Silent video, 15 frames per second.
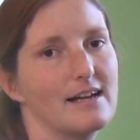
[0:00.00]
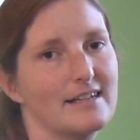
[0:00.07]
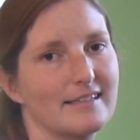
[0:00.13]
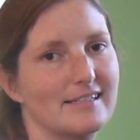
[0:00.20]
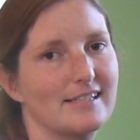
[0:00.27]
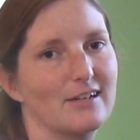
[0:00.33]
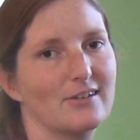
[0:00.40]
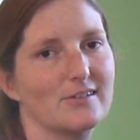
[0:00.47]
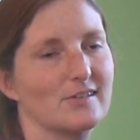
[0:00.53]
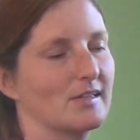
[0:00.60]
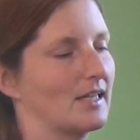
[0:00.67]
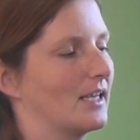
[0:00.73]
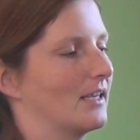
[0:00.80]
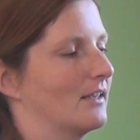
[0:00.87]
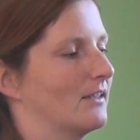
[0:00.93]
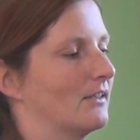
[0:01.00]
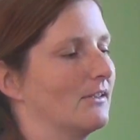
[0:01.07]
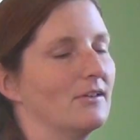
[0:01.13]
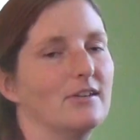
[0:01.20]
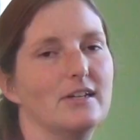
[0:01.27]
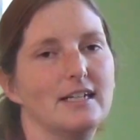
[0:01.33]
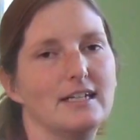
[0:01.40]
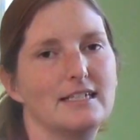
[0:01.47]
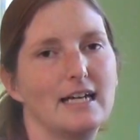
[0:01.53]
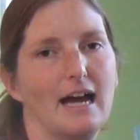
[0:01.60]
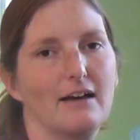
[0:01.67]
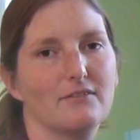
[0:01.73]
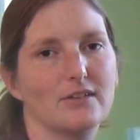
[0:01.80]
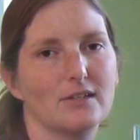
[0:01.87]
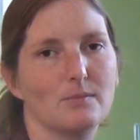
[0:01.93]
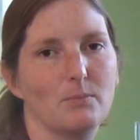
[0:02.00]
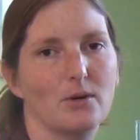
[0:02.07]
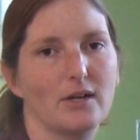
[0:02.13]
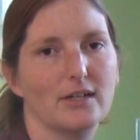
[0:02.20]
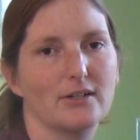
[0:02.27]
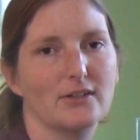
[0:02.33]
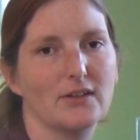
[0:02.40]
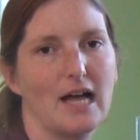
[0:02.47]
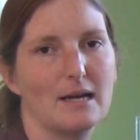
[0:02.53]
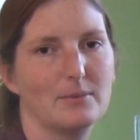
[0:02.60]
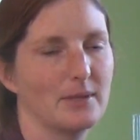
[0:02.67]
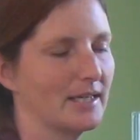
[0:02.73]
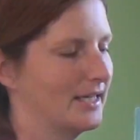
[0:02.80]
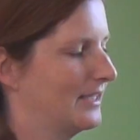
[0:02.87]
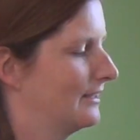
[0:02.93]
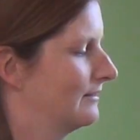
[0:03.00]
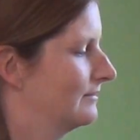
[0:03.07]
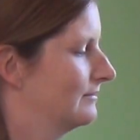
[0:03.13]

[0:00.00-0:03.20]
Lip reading: Seriously, you need to have this book in your library.